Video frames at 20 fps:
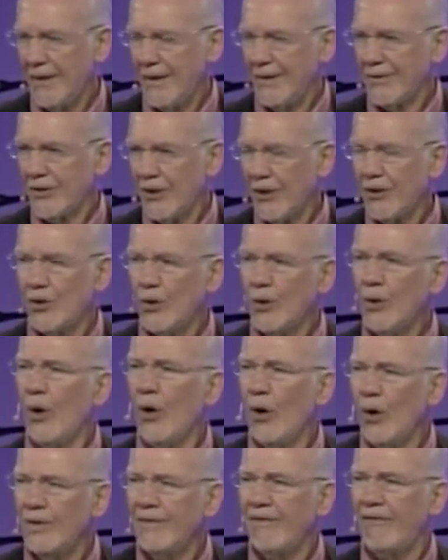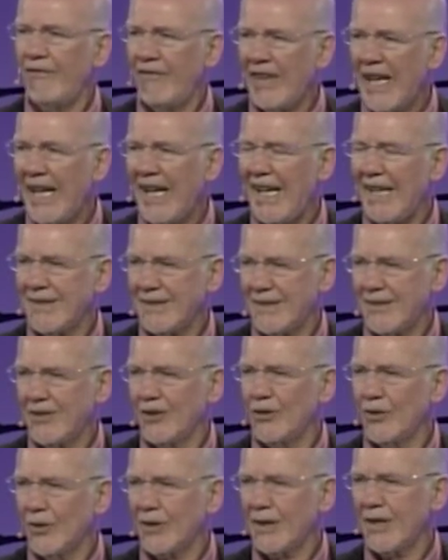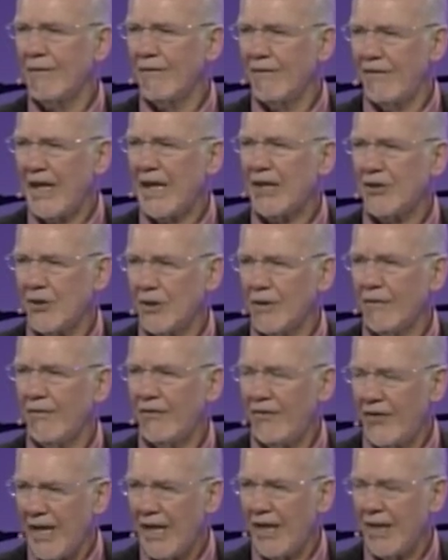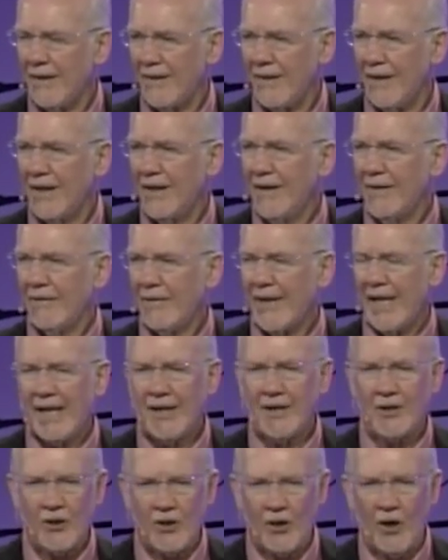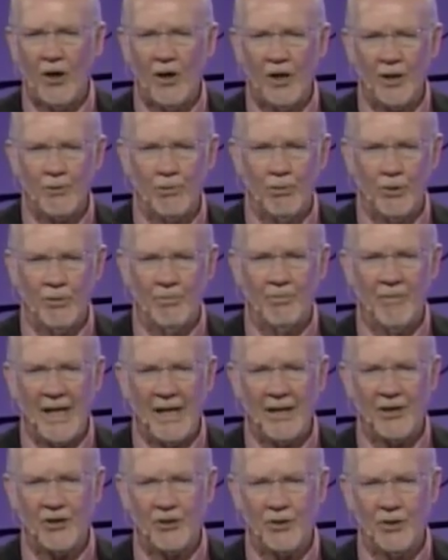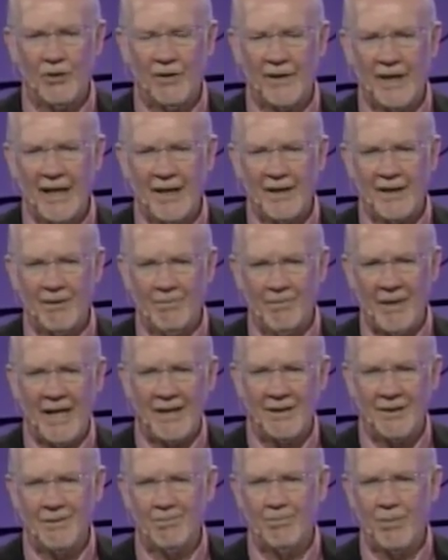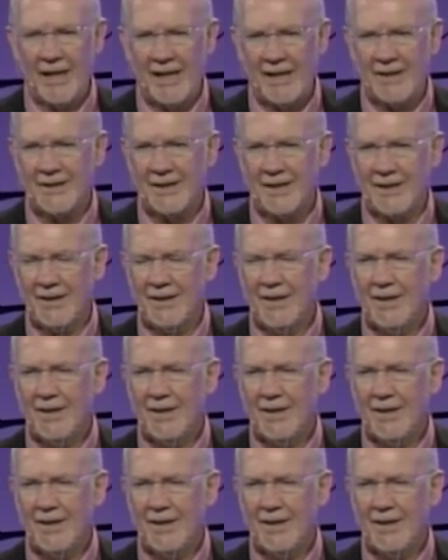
So as you hold fast to your confession of faith, then God will make sure that commanded blessing